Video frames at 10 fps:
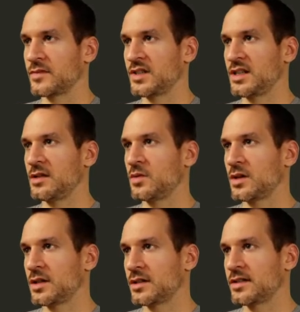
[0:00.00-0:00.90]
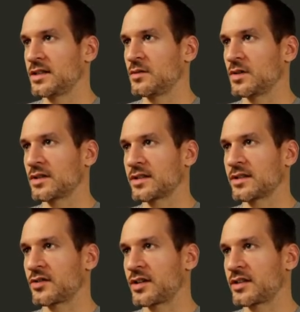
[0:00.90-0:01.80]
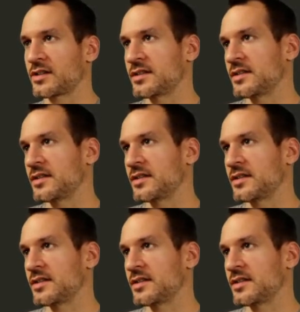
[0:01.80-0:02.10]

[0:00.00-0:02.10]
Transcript: T1 start.